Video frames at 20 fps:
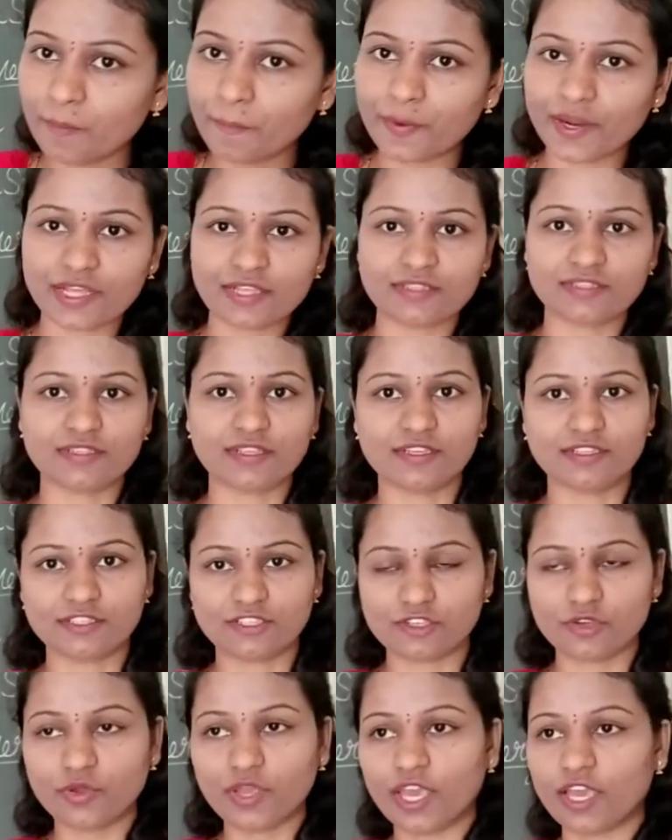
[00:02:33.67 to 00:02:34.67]
present.
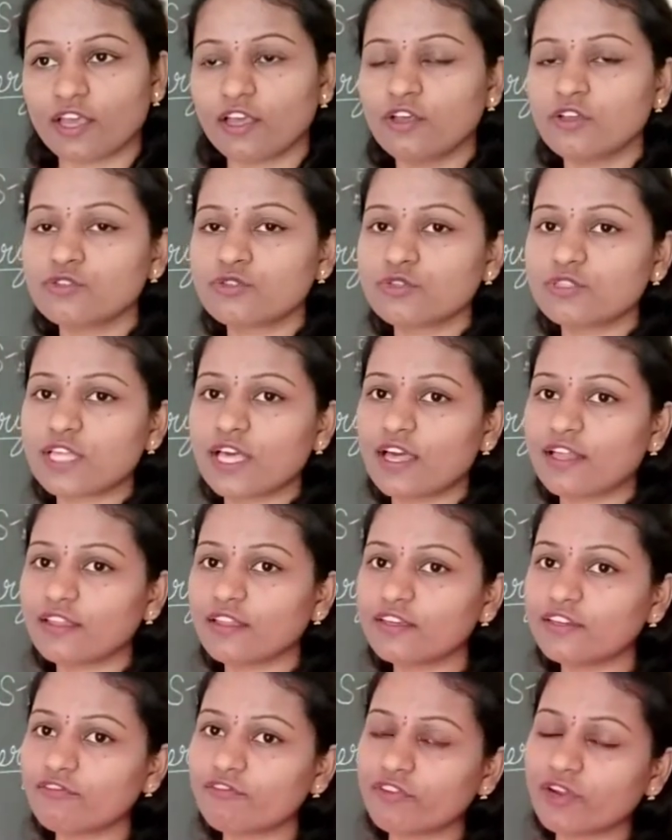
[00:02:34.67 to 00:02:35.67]
Okay, so there
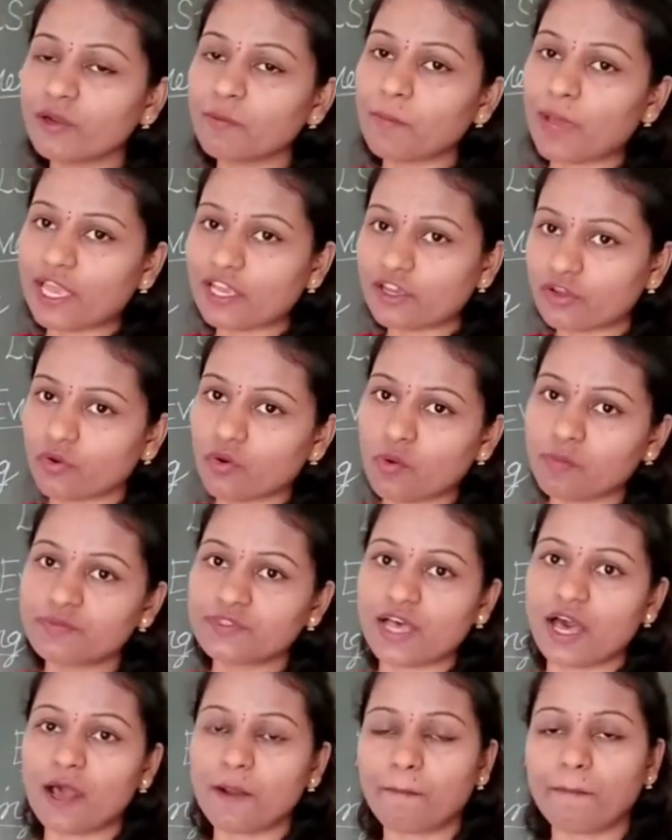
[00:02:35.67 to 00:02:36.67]
are the different microbes
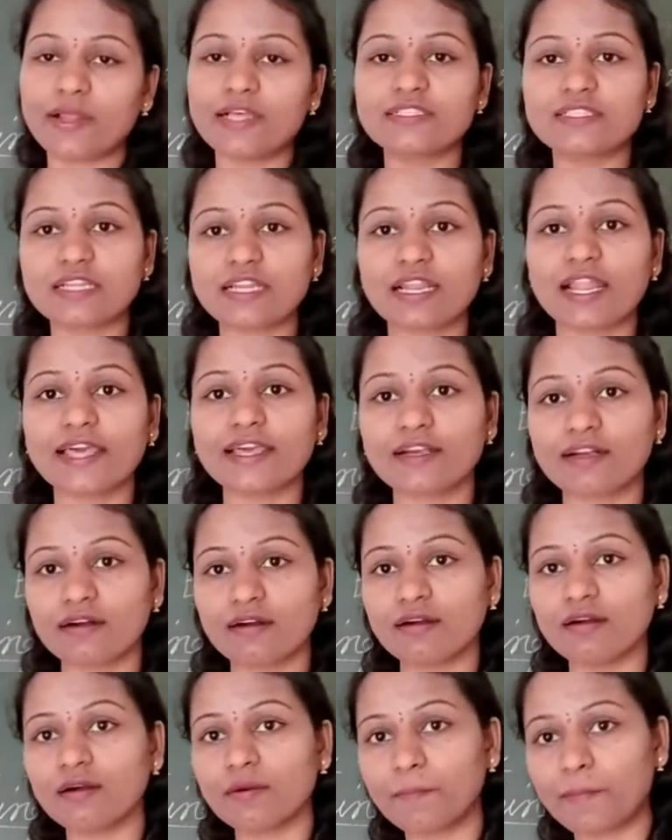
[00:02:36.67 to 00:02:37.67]
are present, like
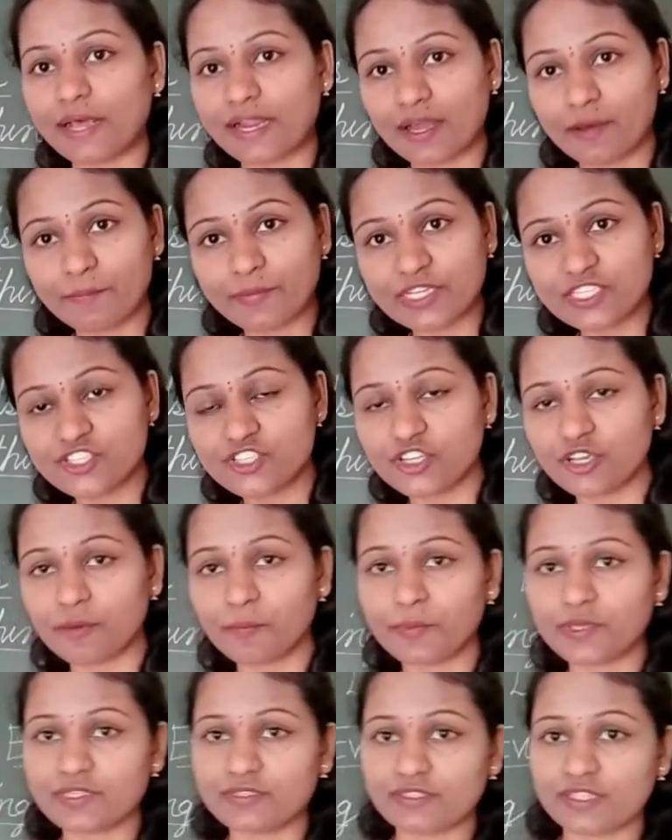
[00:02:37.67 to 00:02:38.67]

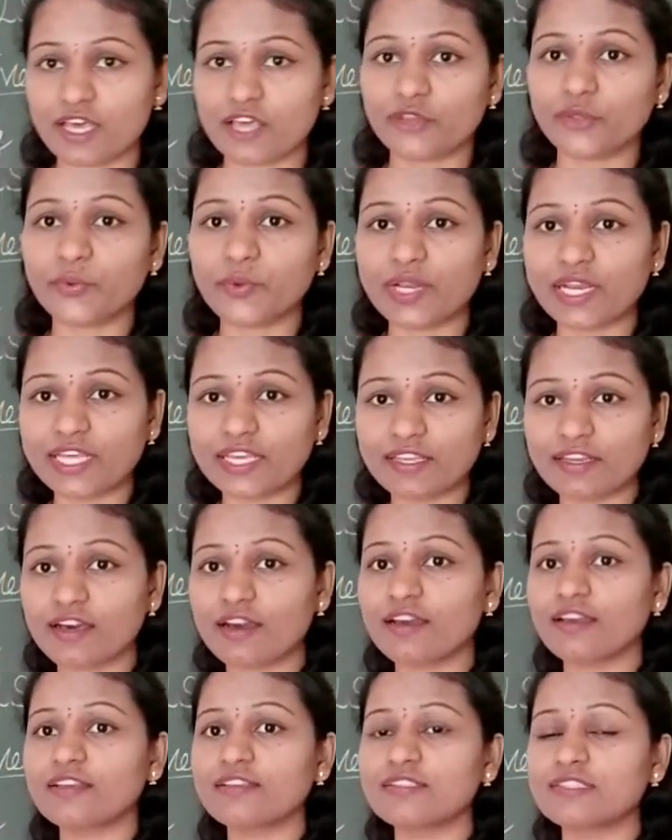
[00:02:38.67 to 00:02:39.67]
paramecium is there,
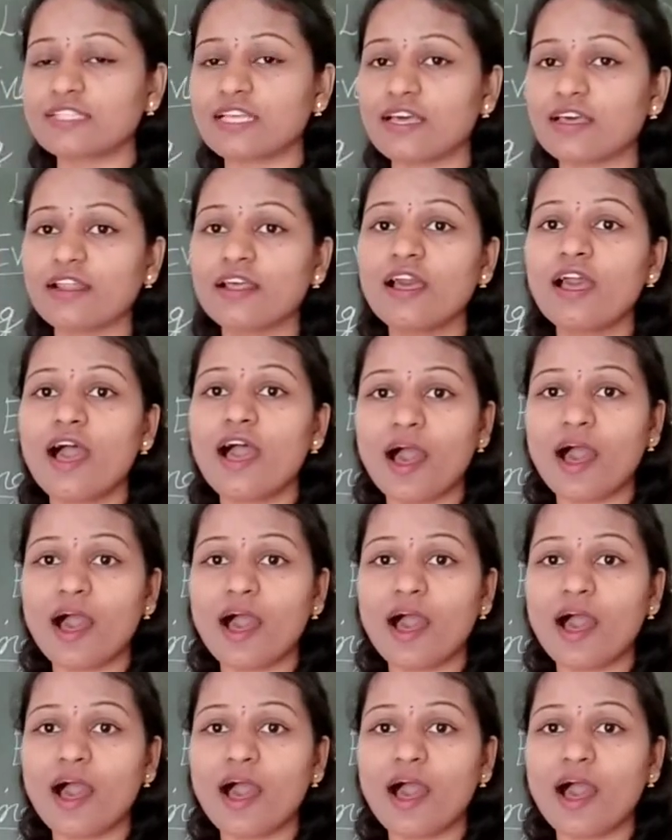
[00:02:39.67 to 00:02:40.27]
Euglena is there,